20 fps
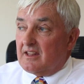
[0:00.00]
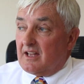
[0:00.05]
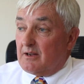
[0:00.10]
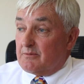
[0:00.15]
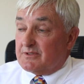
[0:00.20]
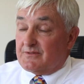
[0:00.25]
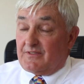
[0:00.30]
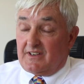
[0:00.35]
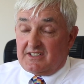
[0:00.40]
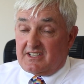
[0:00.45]

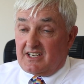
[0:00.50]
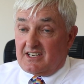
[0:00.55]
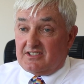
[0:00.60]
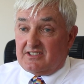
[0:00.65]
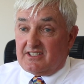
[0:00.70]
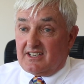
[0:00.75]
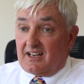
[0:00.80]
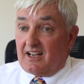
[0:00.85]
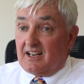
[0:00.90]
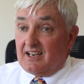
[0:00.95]
that was
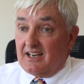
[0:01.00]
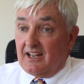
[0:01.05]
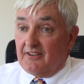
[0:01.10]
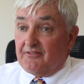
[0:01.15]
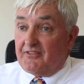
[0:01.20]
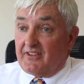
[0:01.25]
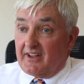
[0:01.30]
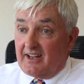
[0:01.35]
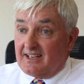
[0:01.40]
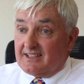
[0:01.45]
fantastic. I
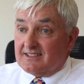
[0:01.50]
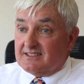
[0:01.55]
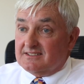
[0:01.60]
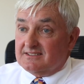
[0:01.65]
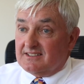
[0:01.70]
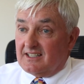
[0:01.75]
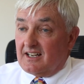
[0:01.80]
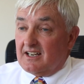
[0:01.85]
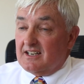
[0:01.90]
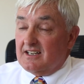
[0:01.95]
loved
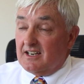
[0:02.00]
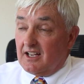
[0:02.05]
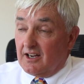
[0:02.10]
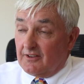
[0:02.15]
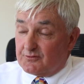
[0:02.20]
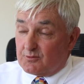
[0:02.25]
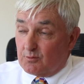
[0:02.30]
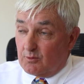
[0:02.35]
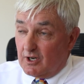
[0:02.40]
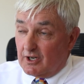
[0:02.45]
that. I
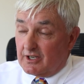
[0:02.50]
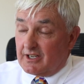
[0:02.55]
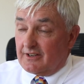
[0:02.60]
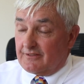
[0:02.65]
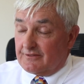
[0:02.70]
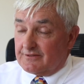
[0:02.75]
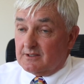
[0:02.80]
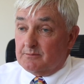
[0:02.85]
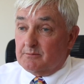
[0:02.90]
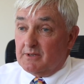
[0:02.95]
loved
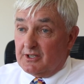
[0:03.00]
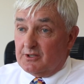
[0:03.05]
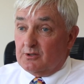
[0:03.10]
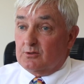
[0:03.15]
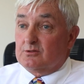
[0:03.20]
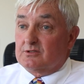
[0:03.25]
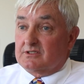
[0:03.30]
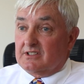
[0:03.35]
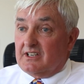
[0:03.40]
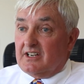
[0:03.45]
working for a
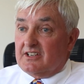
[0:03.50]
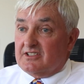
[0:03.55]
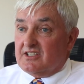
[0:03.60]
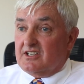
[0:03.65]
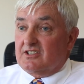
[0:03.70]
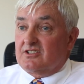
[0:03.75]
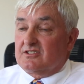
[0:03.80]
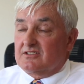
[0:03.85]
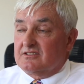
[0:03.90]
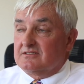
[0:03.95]
Murdoch
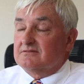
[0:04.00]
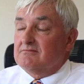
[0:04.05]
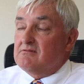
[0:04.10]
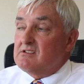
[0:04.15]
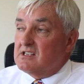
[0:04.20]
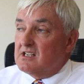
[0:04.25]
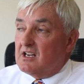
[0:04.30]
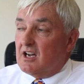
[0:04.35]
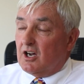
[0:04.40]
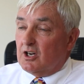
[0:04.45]
organisation.
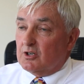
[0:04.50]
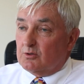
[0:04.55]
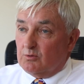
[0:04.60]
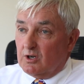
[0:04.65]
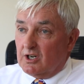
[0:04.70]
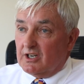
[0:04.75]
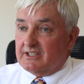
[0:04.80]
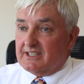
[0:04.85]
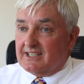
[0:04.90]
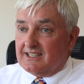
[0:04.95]

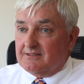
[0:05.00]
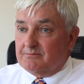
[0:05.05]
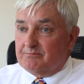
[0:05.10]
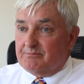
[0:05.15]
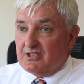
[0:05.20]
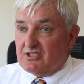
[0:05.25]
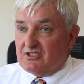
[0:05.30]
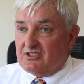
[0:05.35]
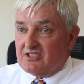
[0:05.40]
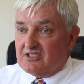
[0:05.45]
Hard-working,
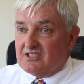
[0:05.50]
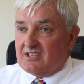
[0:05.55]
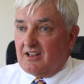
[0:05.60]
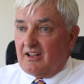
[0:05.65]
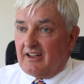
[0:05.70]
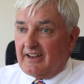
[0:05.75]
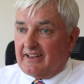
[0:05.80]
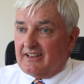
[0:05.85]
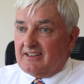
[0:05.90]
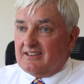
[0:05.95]

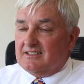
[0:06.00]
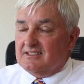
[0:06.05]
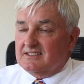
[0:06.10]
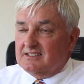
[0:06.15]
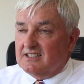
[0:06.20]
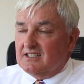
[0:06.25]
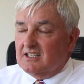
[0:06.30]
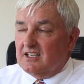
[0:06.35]
business-like,